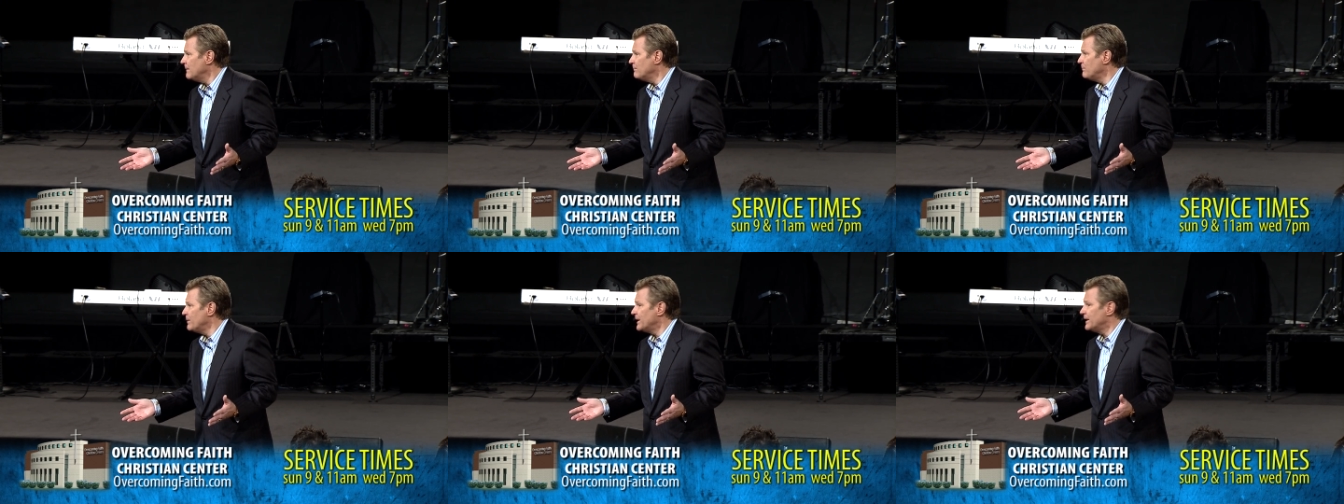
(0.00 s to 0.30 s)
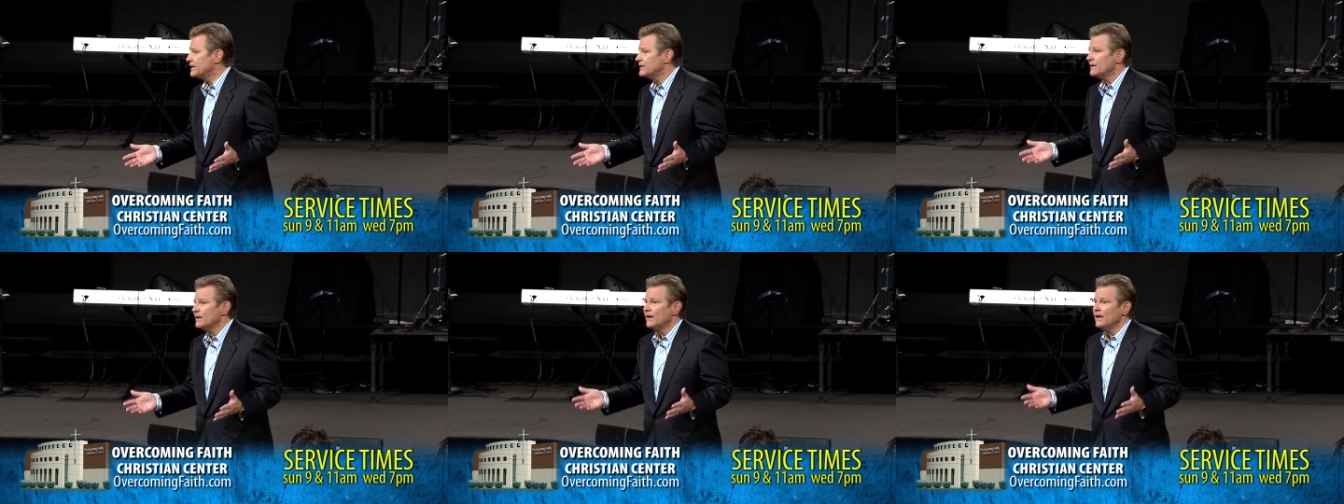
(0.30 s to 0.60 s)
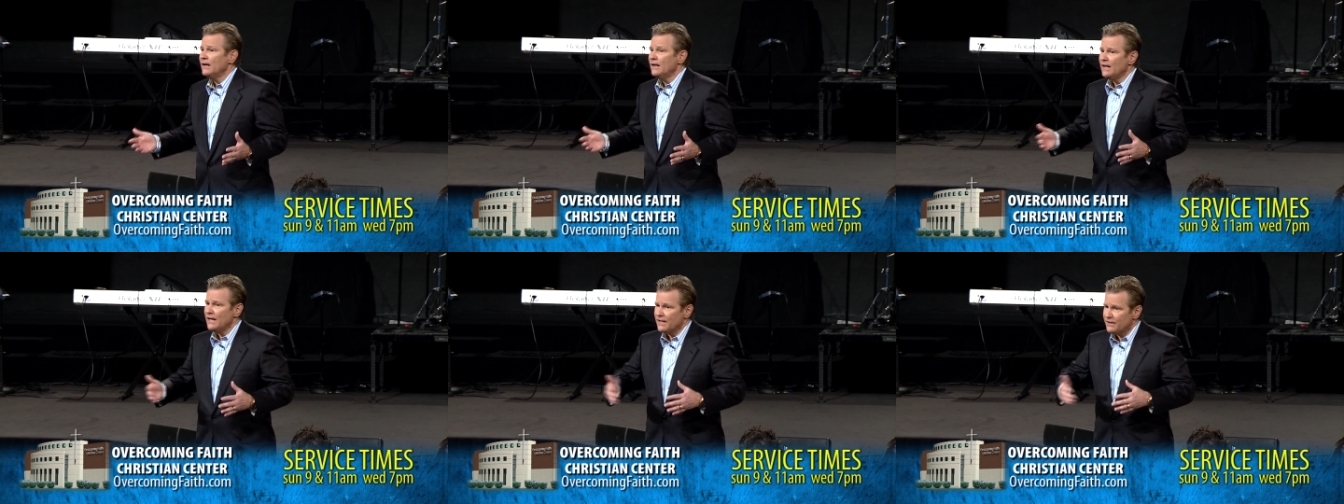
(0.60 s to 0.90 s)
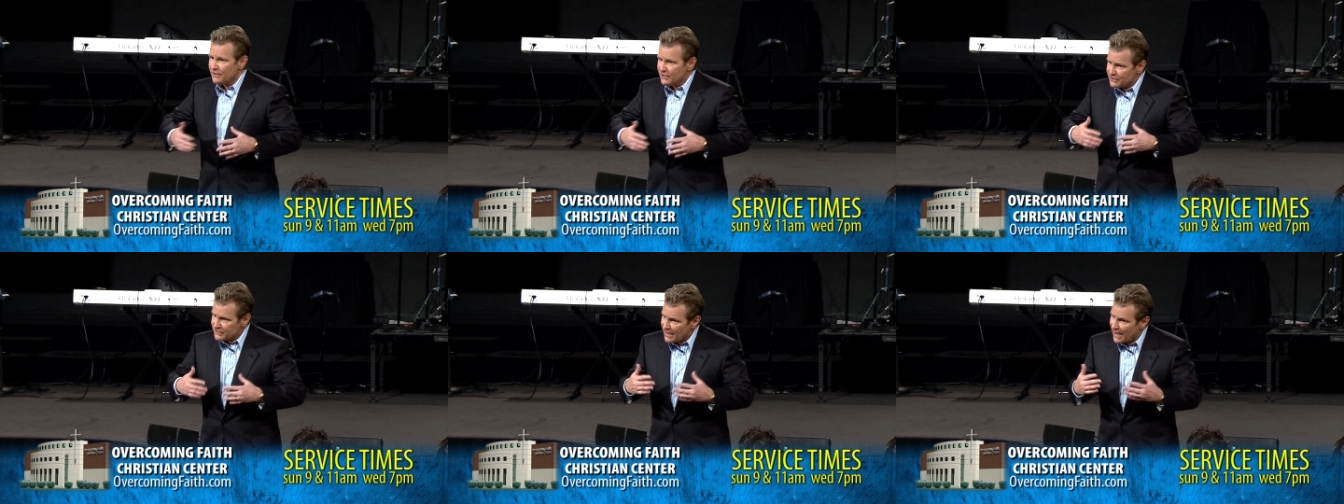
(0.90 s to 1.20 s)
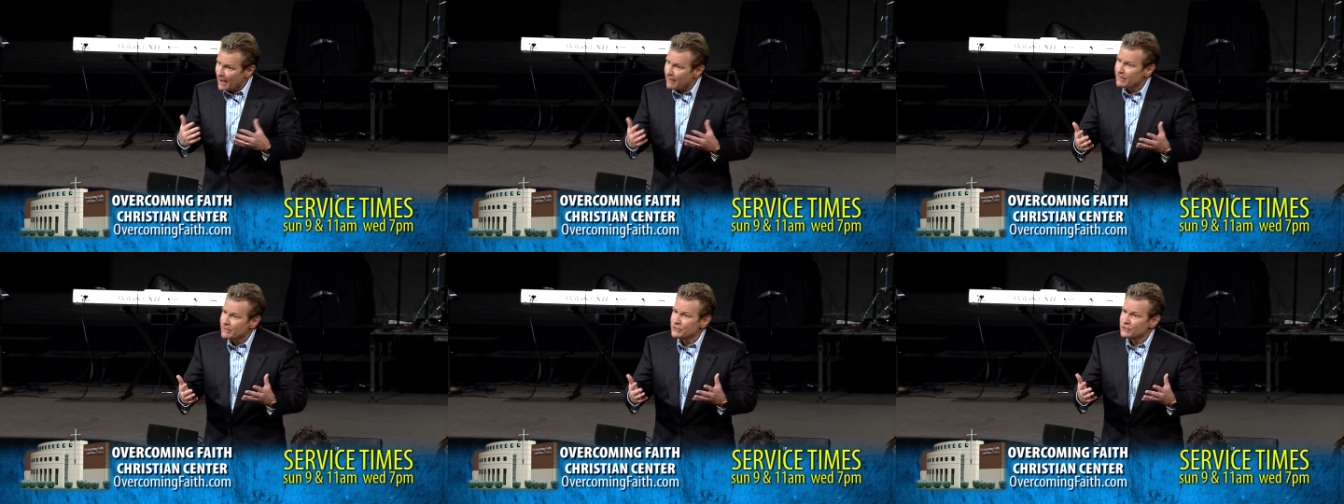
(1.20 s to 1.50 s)
But it, it this
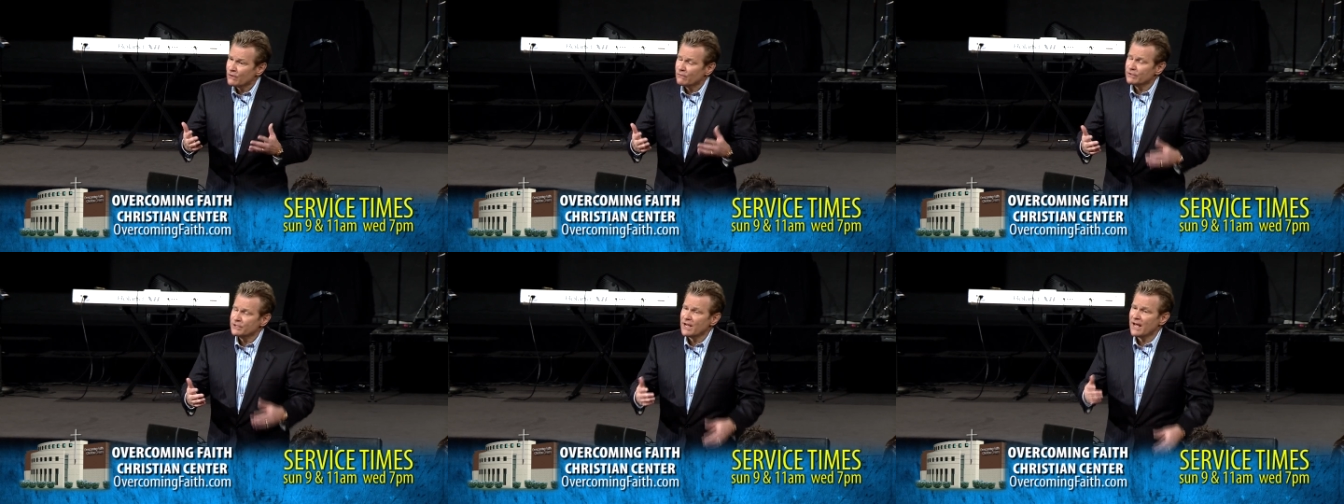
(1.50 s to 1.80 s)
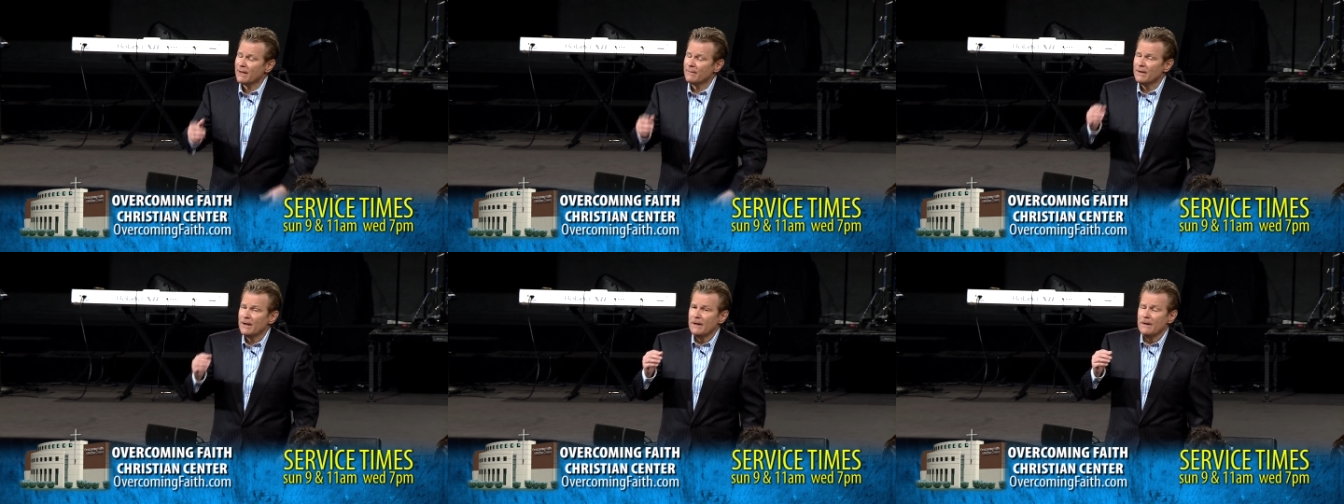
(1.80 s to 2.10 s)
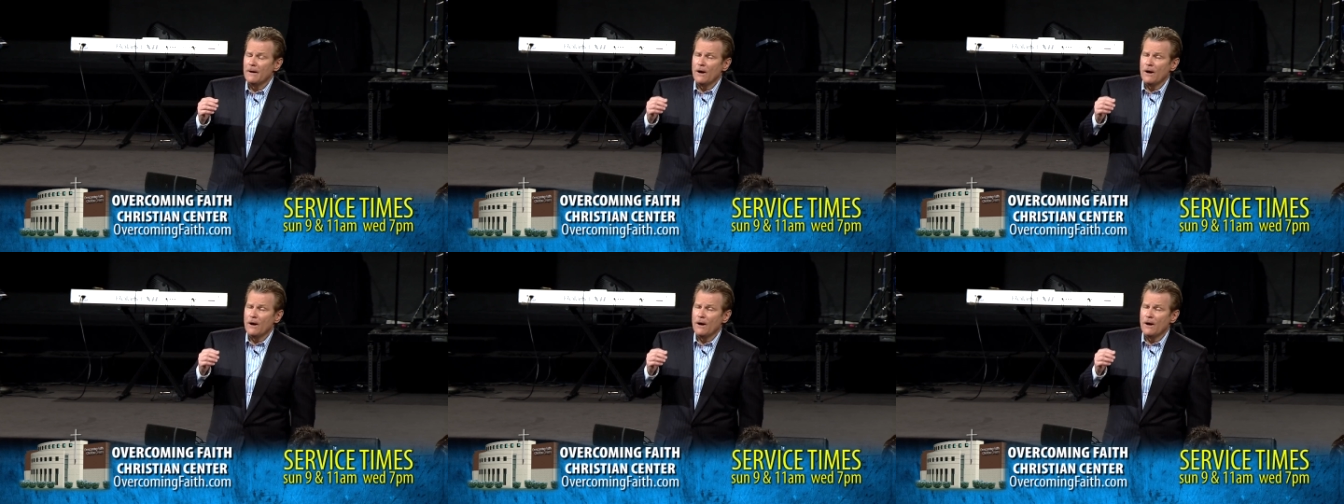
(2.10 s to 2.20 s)
happens over time.